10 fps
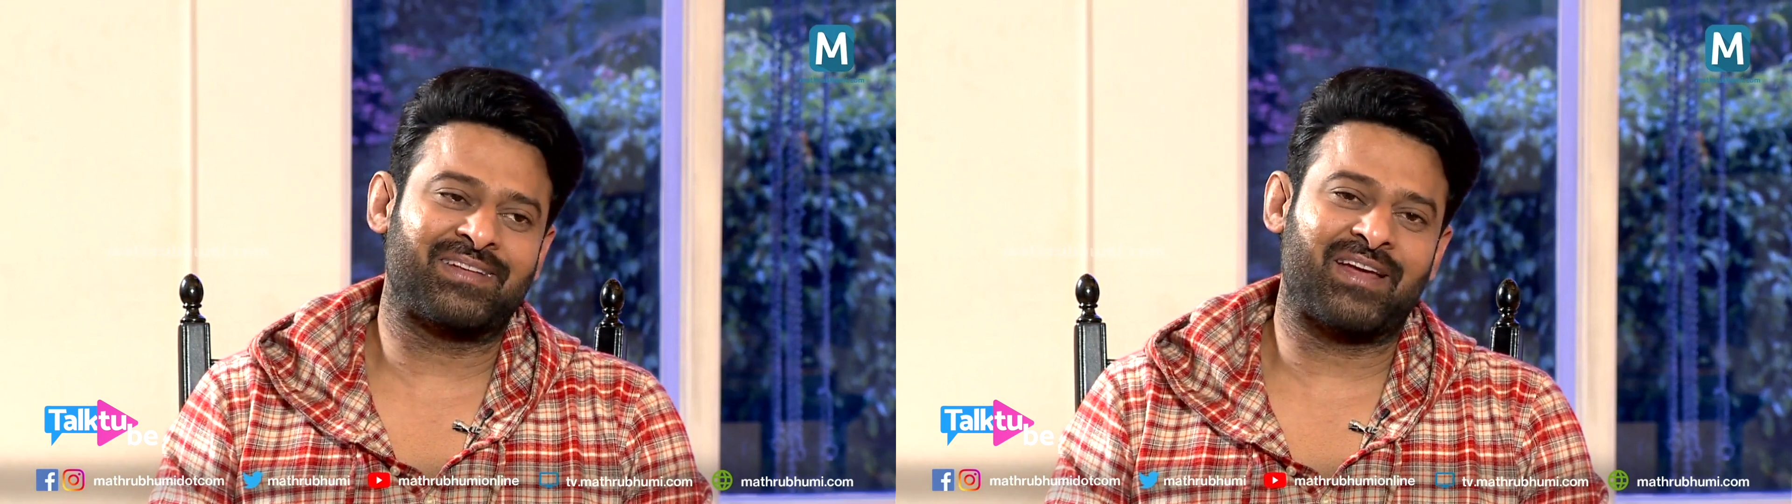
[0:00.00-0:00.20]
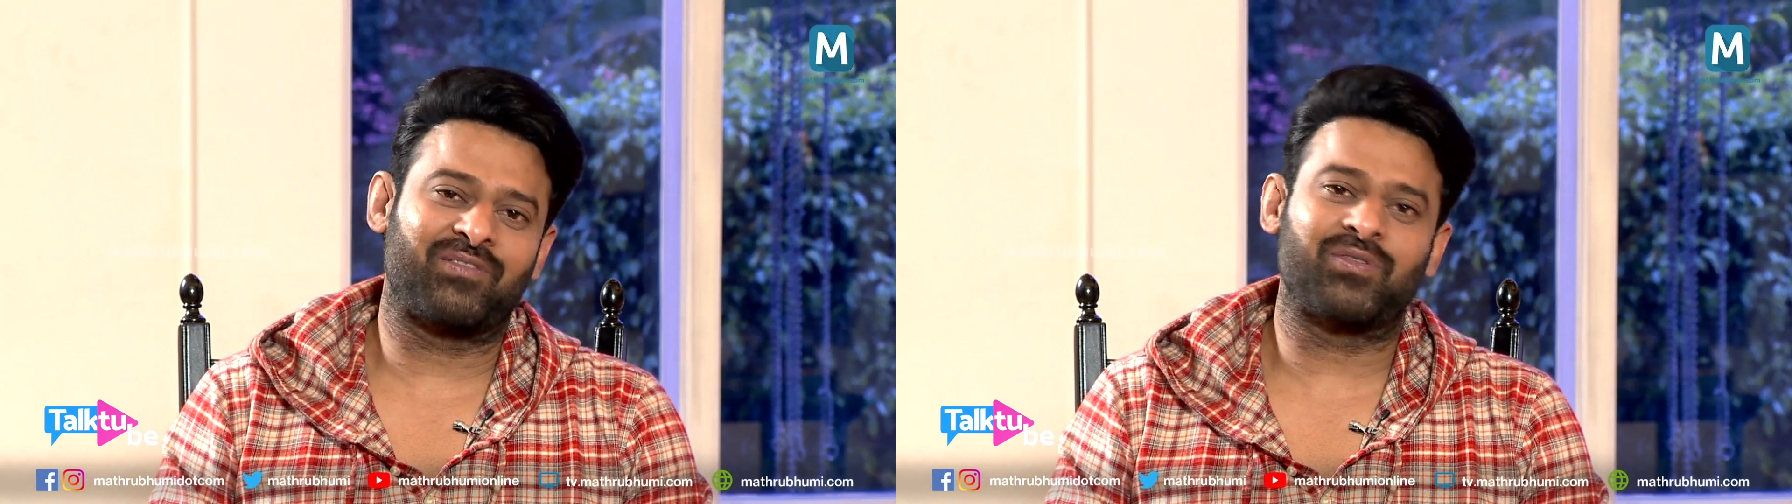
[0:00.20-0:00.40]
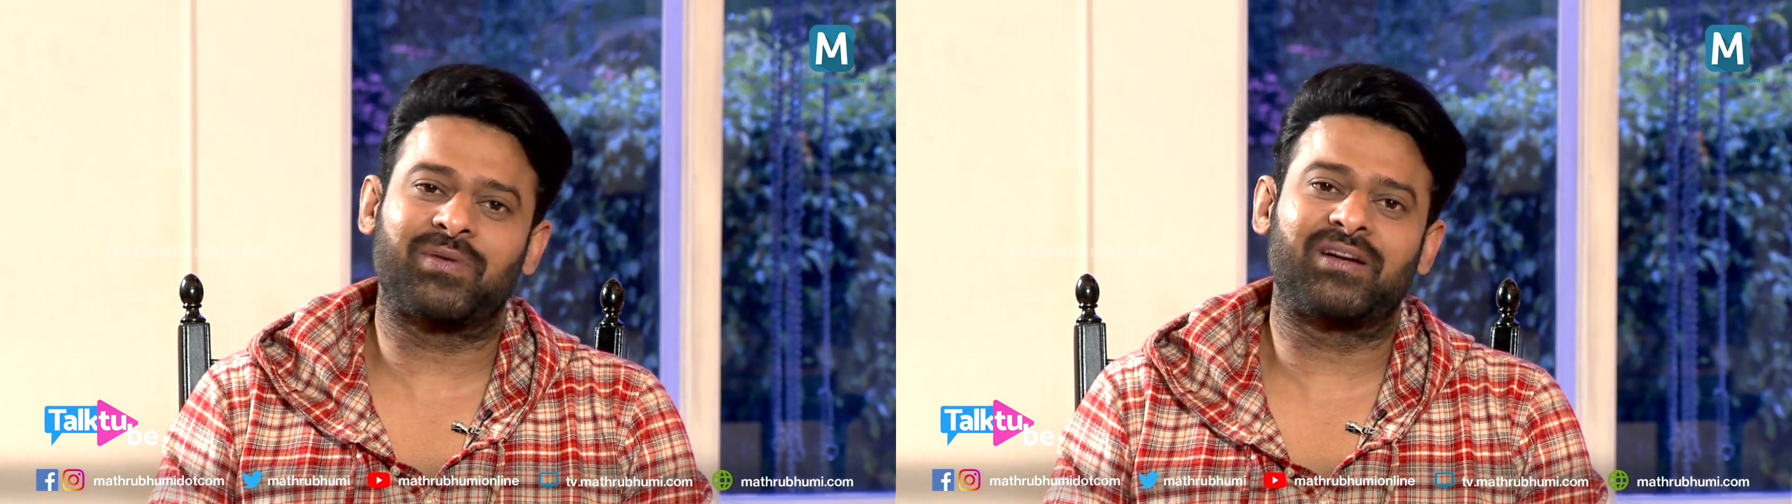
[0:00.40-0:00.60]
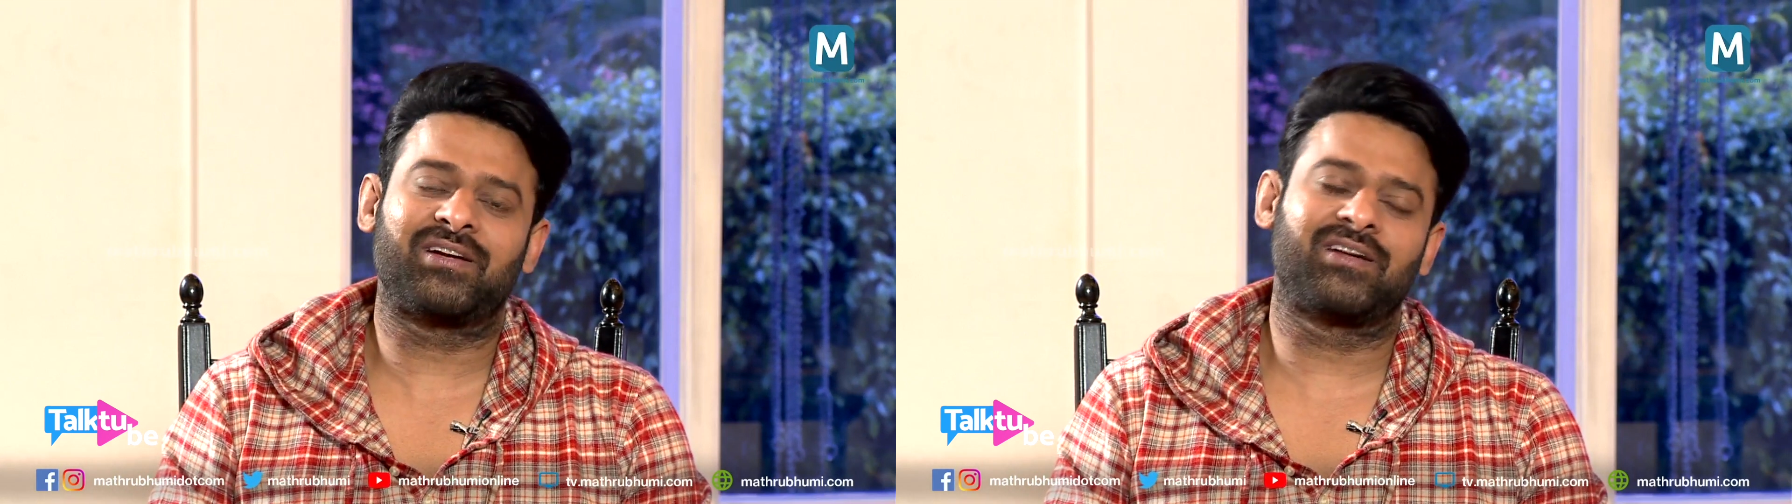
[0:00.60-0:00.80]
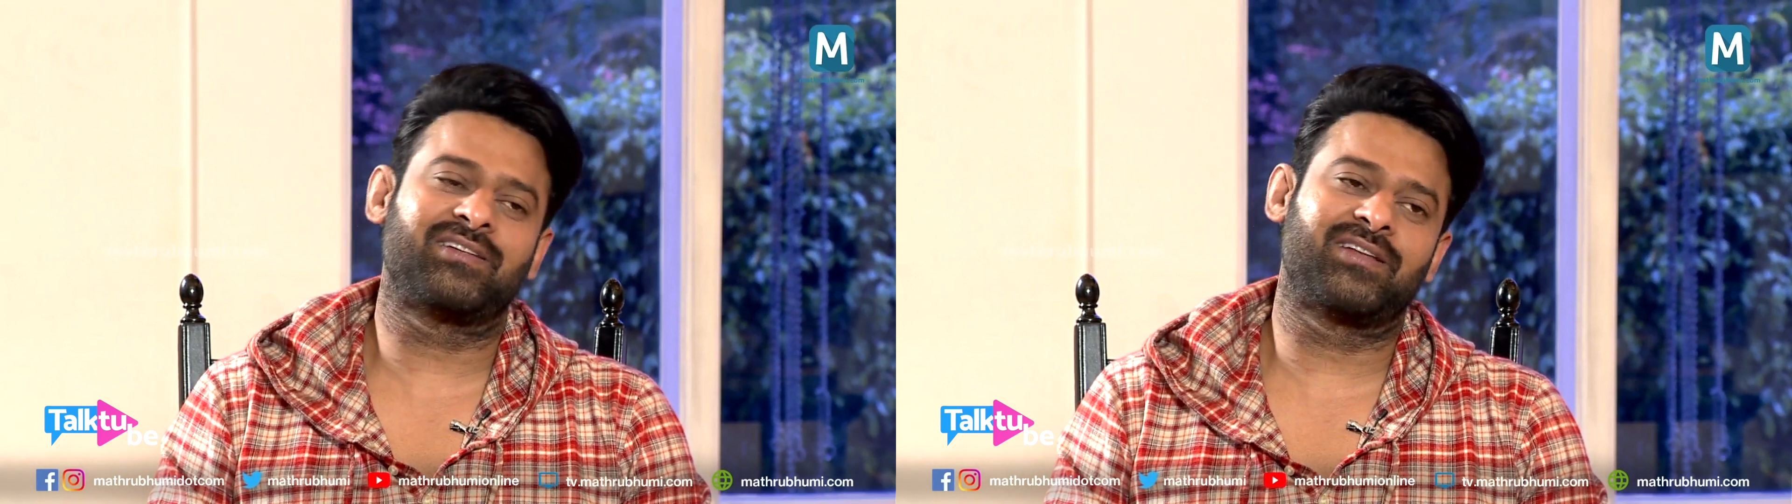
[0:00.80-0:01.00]
everybody
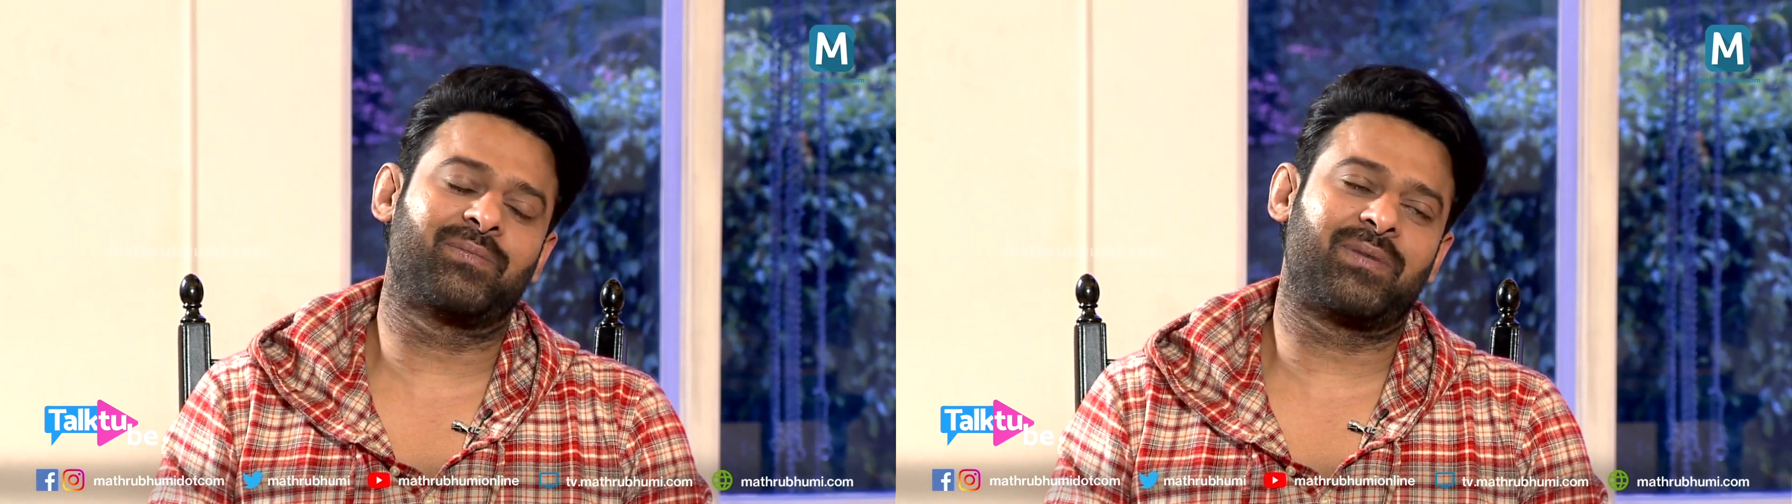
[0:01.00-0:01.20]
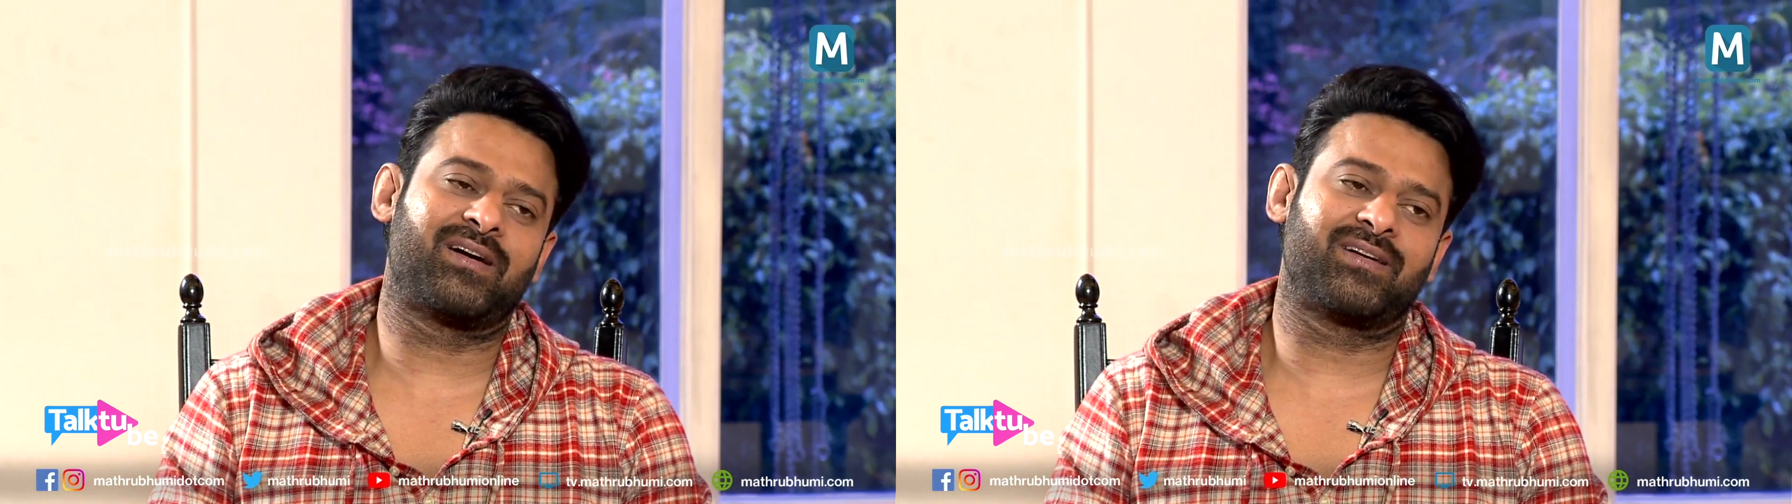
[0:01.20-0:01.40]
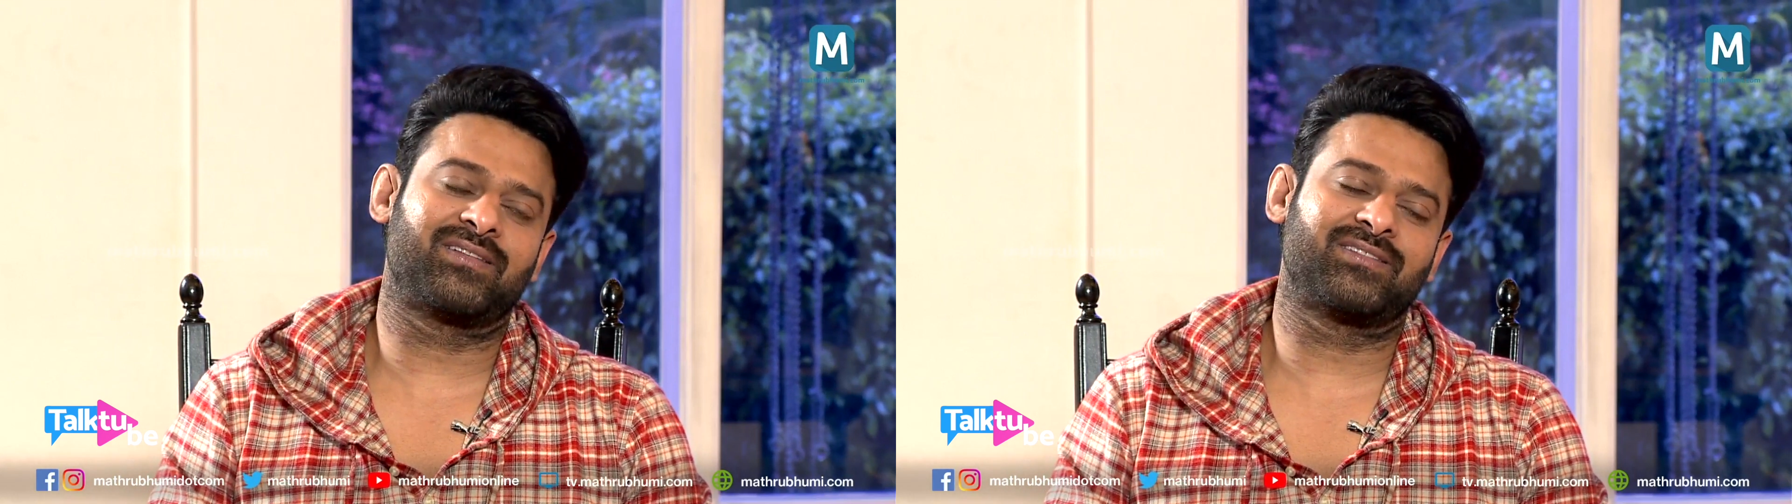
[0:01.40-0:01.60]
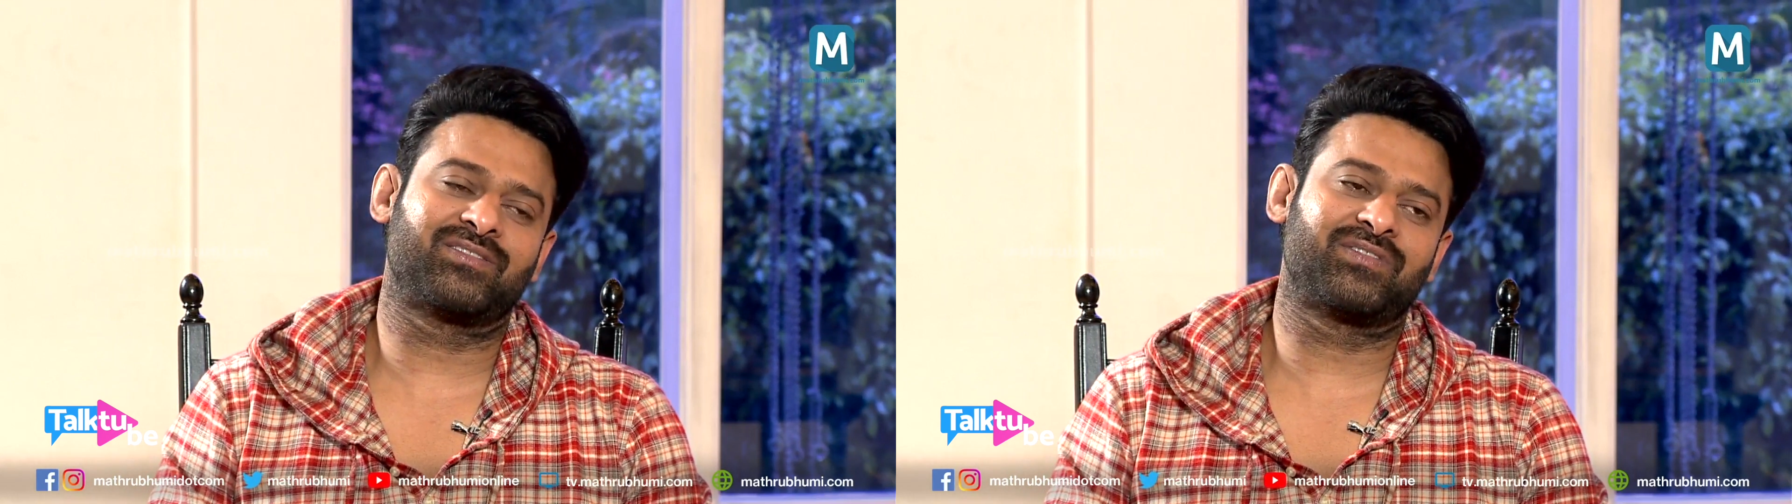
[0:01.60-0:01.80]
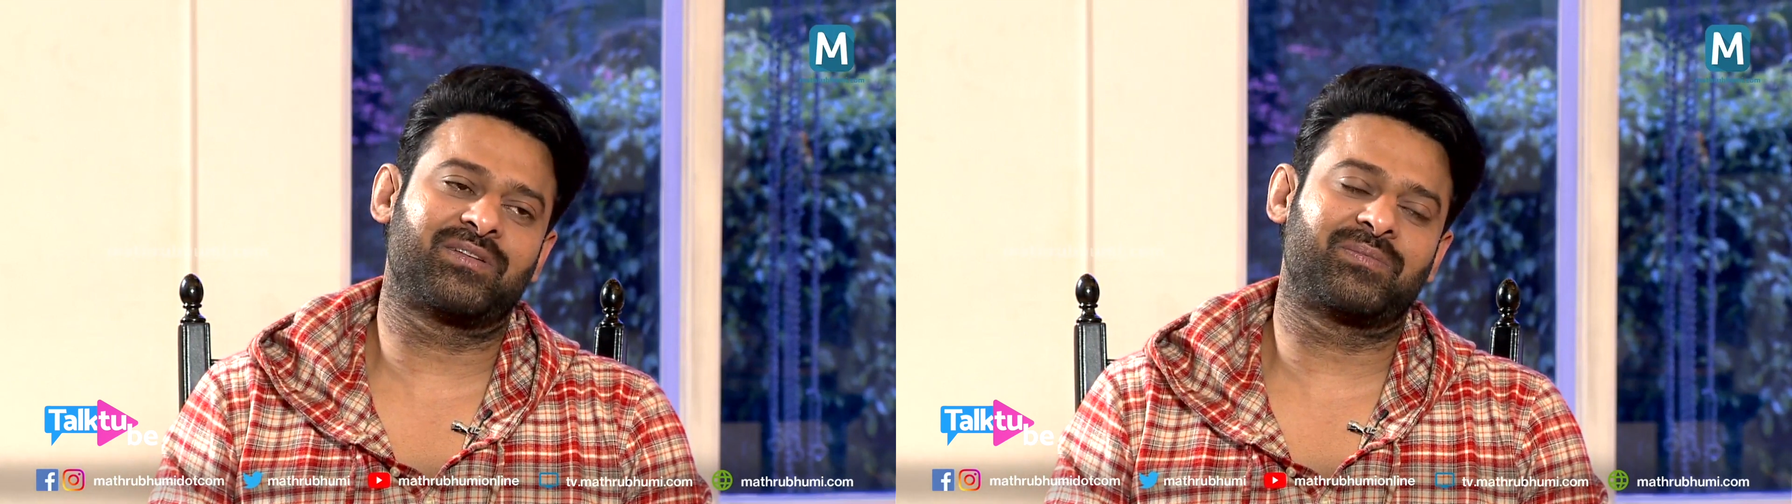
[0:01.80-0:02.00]
did their part in this
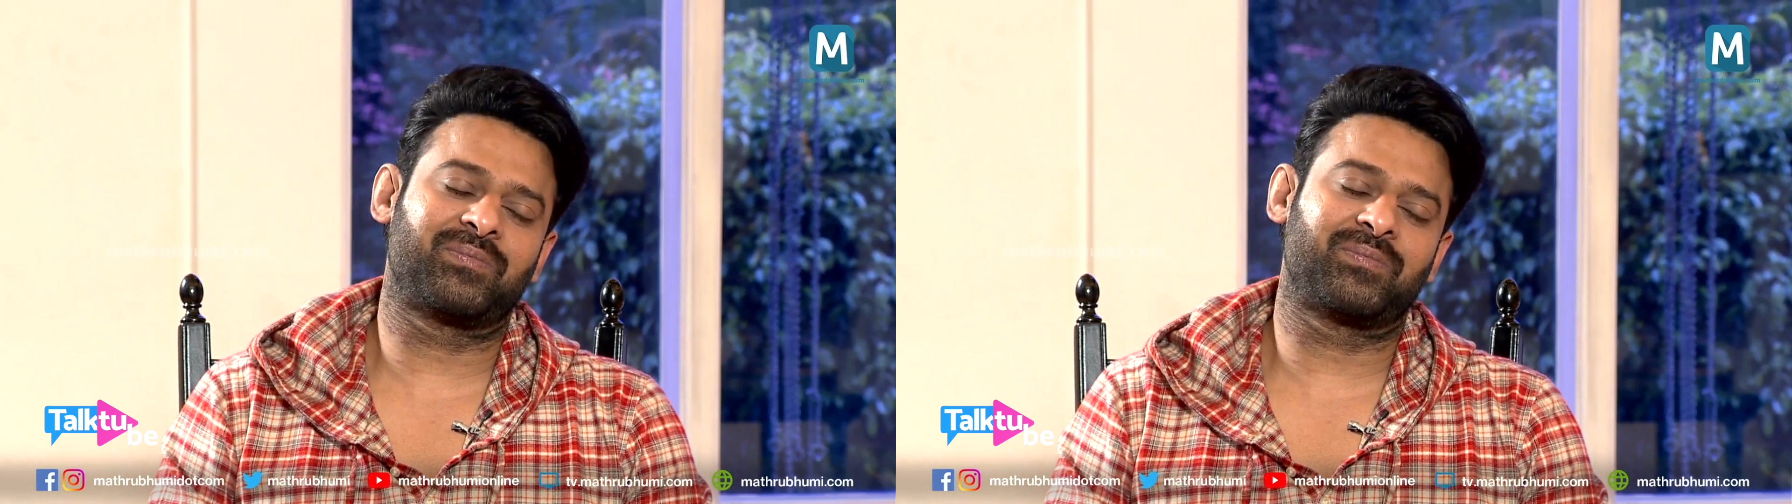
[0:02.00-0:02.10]
film.